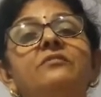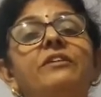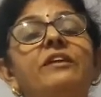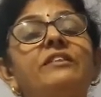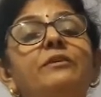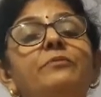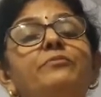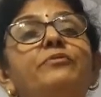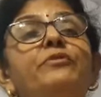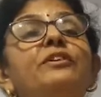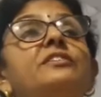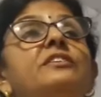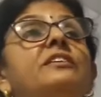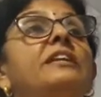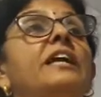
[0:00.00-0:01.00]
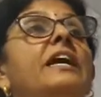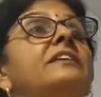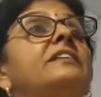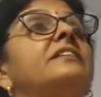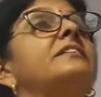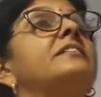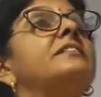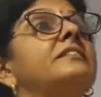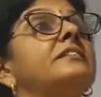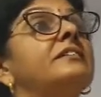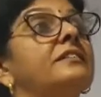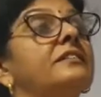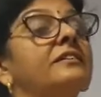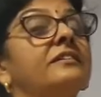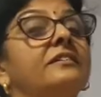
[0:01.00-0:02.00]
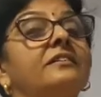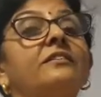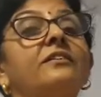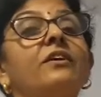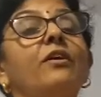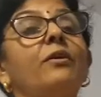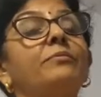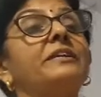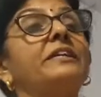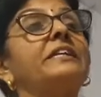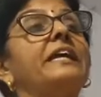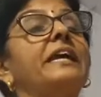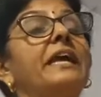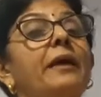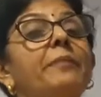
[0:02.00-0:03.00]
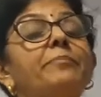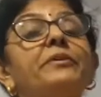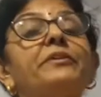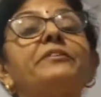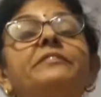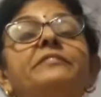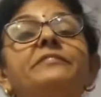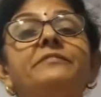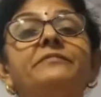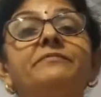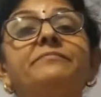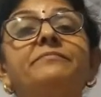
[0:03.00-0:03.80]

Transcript: when the first light of the day appears.